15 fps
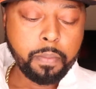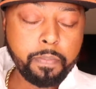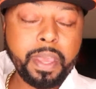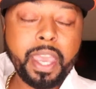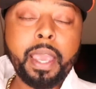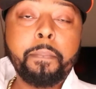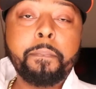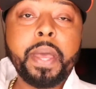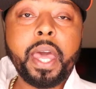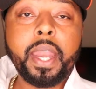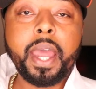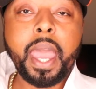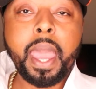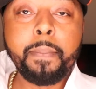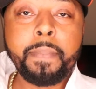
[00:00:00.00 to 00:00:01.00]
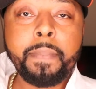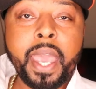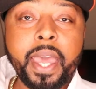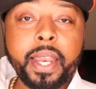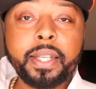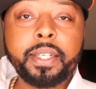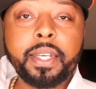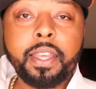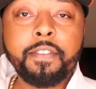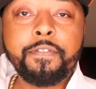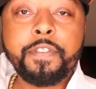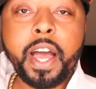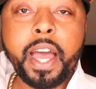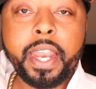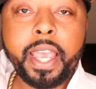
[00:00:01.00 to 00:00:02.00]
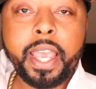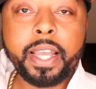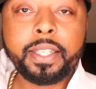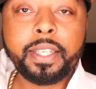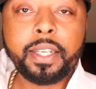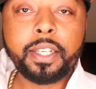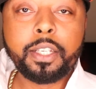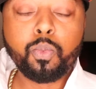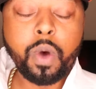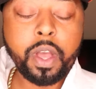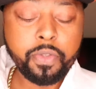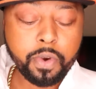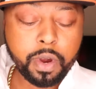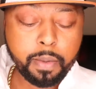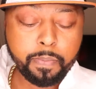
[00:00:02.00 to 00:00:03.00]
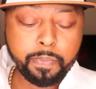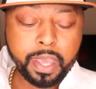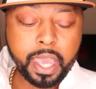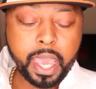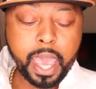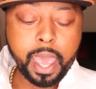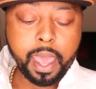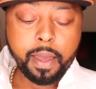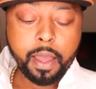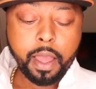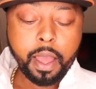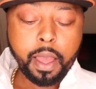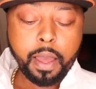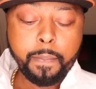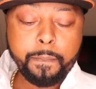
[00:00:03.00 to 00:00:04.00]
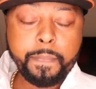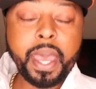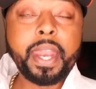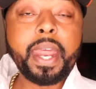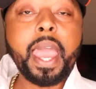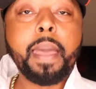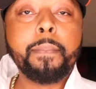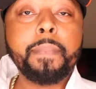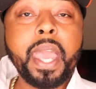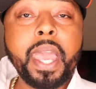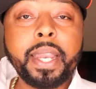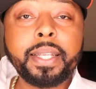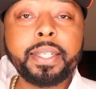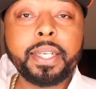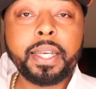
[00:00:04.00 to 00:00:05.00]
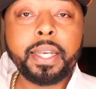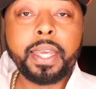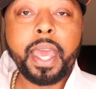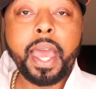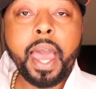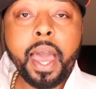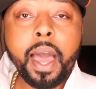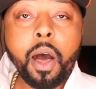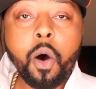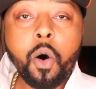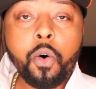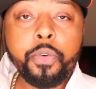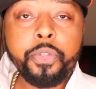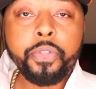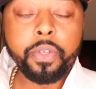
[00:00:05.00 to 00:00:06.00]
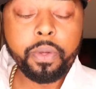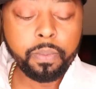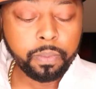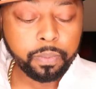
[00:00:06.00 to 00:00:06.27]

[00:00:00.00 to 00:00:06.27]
being better at managing your finances, whether it be at better at managing your health,